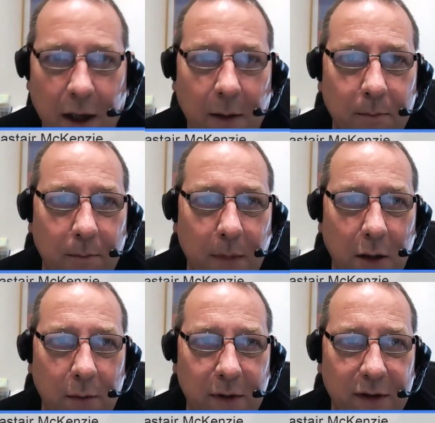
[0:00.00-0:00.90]

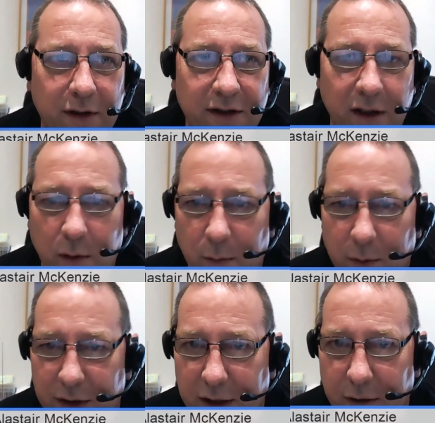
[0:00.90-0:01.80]
moment? I'll tell you what, why
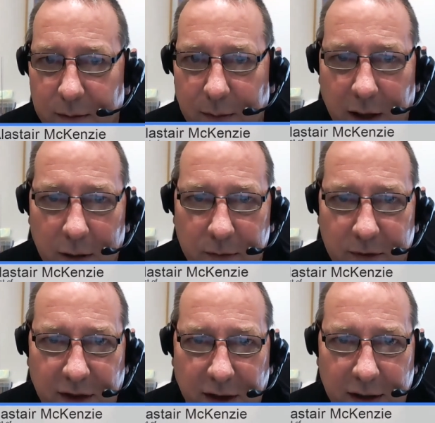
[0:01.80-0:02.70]
don't I go to my own
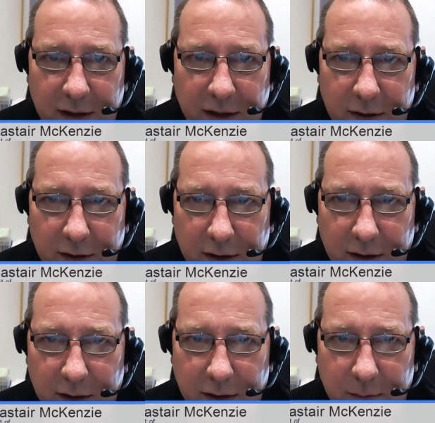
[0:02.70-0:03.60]
site and
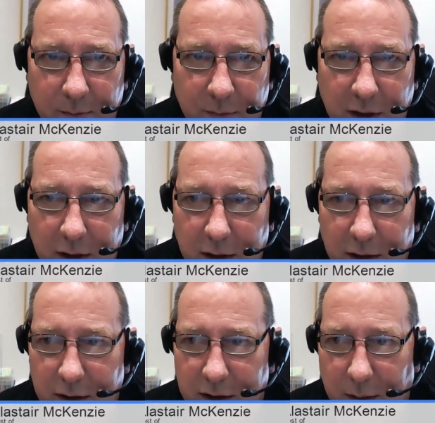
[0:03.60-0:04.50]

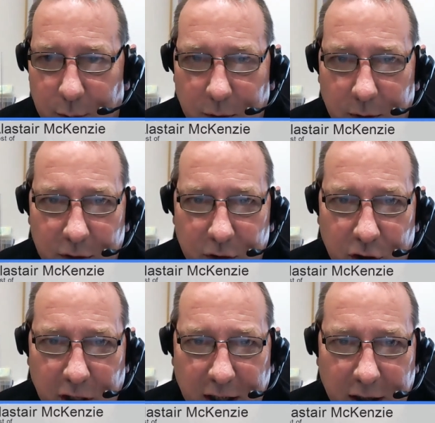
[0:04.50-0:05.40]
double
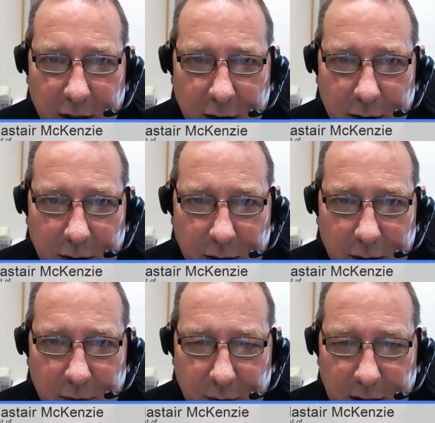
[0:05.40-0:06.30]
check go